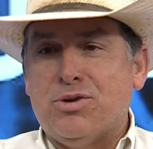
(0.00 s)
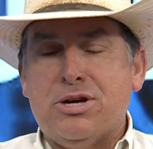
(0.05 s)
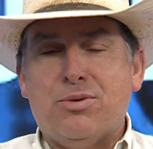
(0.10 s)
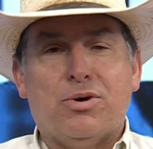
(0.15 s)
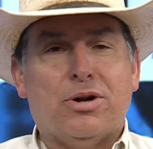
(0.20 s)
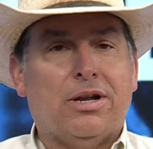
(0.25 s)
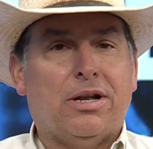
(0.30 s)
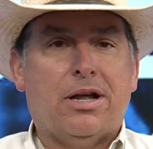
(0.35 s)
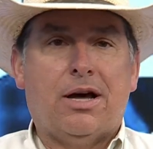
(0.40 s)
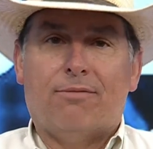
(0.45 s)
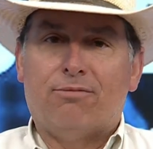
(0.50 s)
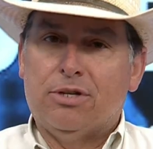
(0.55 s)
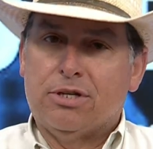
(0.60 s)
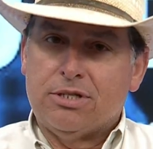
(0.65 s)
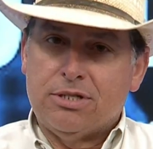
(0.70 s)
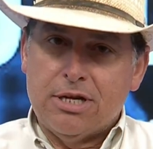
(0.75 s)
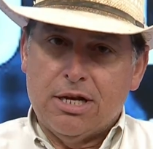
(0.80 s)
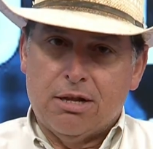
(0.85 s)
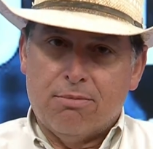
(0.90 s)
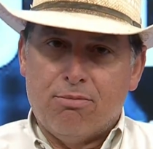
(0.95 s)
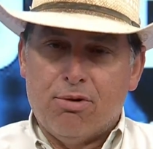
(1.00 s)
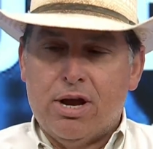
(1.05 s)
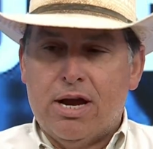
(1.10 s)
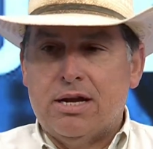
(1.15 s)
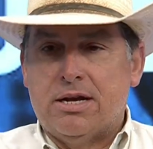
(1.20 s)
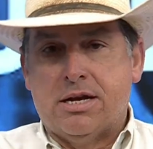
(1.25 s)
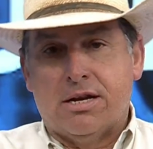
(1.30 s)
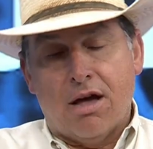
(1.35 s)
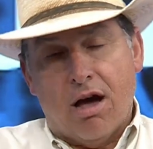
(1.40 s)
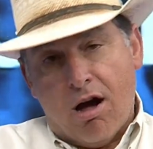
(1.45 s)
we would love to
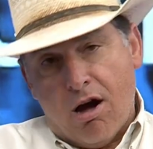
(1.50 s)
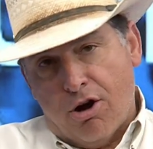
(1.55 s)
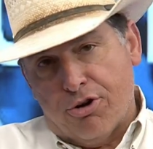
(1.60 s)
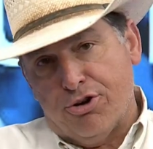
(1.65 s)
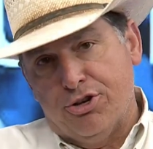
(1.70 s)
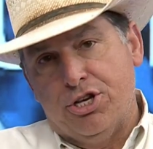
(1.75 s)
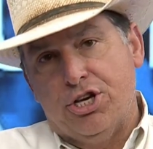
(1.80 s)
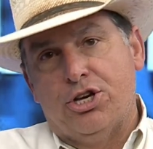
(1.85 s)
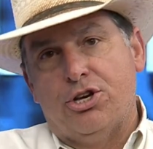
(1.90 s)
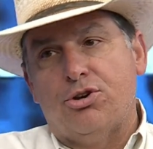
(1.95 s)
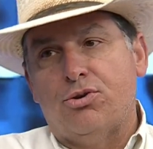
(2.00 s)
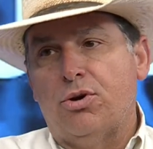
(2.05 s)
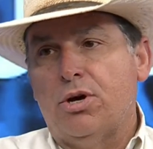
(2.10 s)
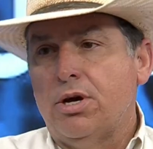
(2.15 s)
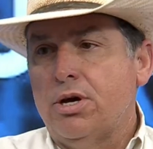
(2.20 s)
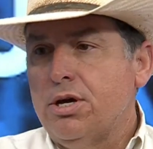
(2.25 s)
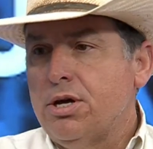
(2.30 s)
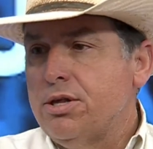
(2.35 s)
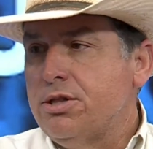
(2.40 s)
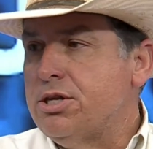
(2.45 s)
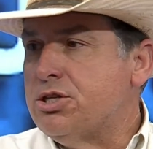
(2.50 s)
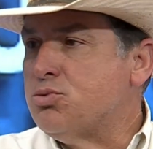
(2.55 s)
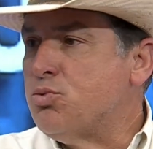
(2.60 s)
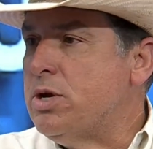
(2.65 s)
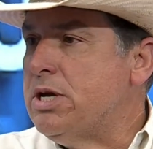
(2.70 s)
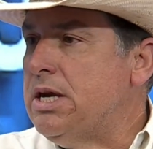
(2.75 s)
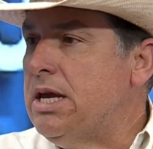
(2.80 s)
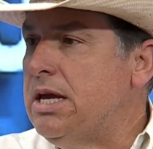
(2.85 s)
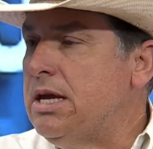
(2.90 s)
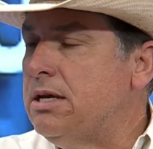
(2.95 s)
celebrate and honor you this
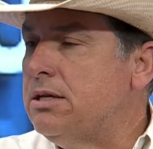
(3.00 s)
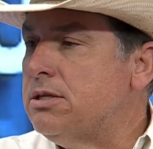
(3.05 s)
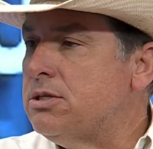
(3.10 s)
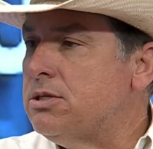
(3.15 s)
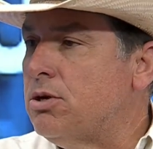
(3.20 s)
weekend.